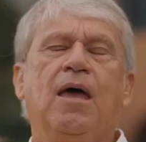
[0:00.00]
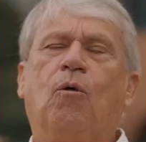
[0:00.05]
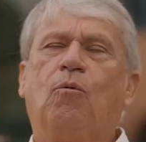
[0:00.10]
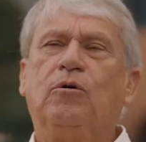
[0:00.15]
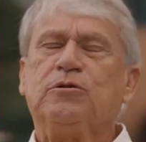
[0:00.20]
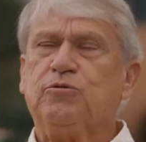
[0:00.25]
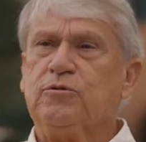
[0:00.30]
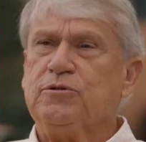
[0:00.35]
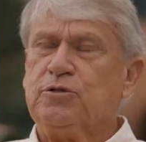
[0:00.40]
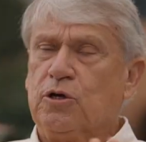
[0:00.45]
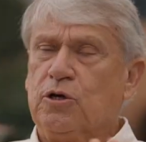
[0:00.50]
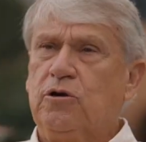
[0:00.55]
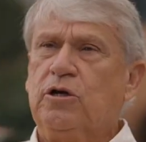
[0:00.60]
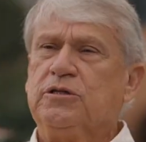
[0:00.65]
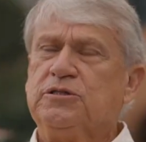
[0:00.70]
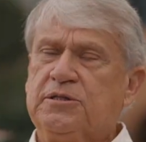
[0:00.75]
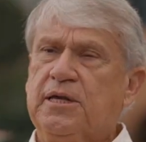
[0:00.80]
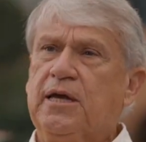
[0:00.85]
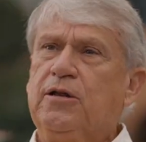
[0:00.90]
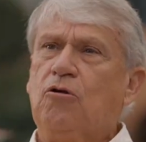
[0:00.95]
which was a
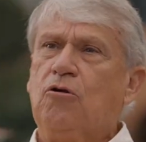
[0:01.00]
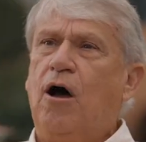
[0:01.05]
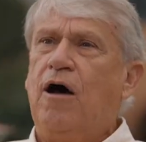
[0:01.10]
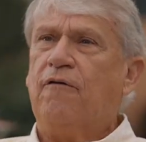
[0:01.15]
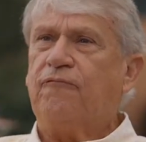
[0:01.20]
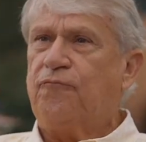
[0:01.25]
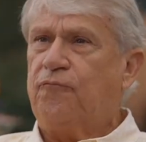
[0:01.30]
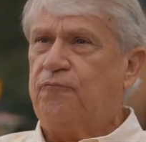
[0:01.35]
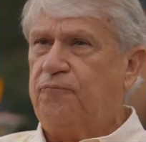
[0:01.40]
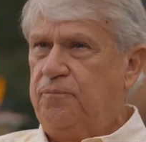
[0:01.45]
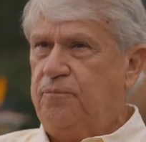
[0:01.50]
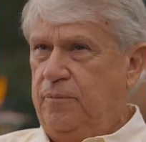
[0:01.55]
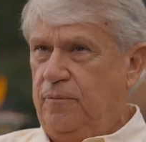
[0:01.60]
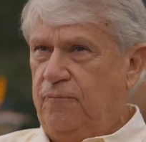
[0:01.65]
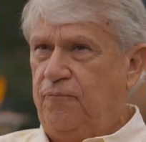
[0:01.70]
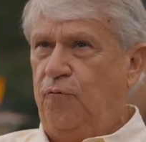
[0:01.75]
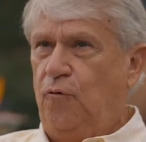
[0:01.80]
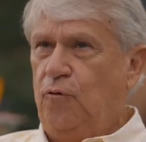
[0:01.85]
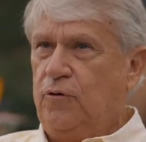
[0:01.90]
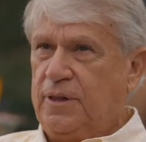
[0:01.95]
good send-off
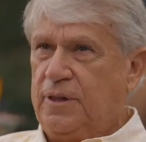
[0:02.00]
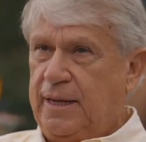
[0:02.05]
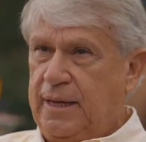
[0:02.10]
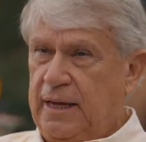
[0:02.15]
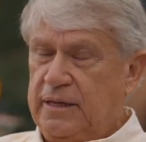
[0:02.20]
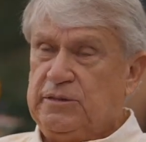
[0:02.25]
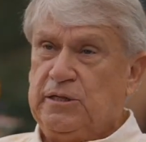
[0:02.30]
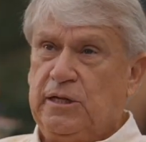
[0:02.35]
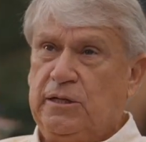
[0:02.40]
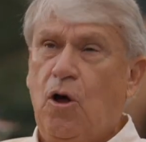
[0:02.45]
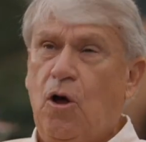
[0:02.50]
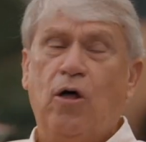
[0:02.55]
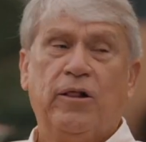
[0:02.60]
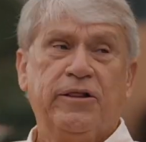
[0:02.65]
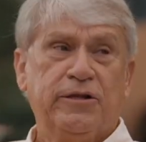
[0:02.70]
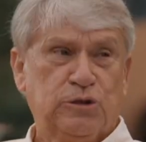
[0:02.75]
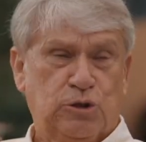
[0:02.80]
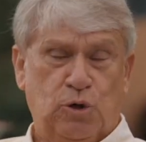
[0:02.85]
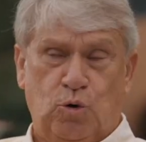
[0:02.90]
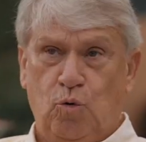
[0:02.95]
for the kids into all
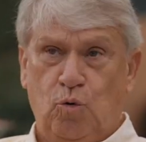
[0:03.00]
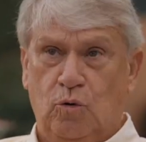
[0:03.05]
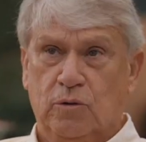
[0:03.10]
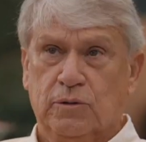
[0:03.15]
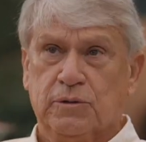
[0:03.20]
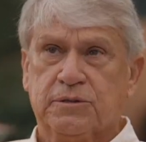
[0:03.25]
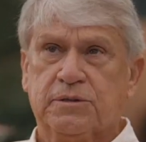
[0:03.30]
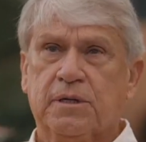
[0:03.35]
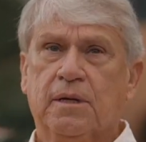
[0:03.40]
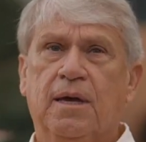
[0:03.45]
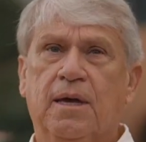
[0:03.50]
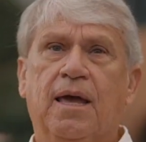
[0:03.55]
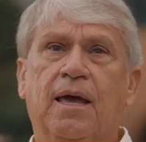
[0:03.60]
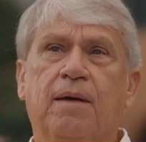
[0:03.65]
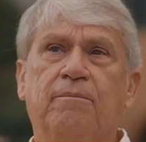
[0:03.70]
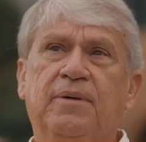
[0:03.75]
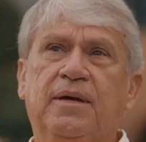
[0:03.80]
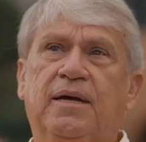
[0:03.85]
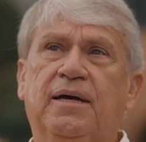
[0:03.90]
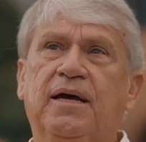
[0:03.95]
the schools,
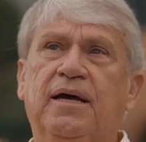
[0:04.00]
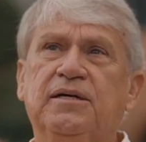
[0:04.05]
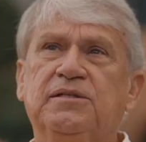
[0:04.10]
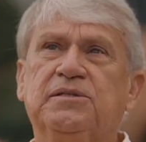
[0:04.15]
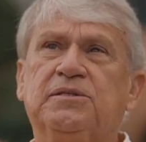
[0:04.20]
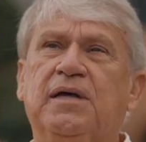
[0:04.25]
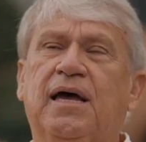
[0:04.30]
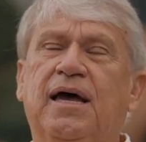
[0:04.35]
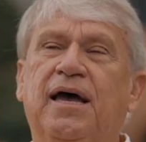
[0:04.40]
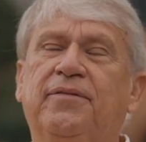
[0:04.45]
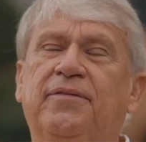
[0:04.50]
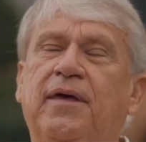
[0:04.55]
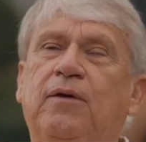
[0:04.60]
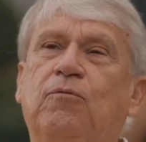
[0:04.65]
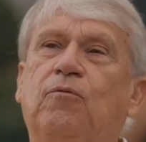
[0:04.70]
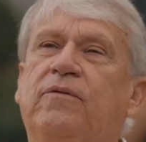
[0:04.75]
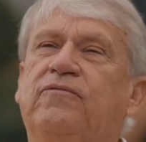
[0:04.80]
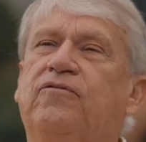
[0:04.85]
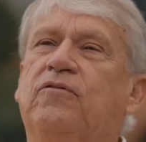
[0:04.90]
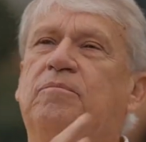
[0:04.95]
because they
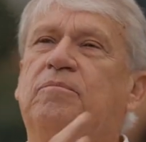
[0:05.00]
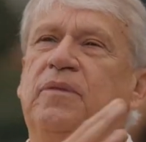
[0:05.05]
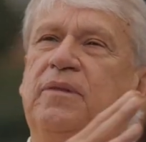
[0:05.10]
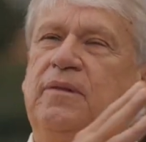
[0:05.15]
went from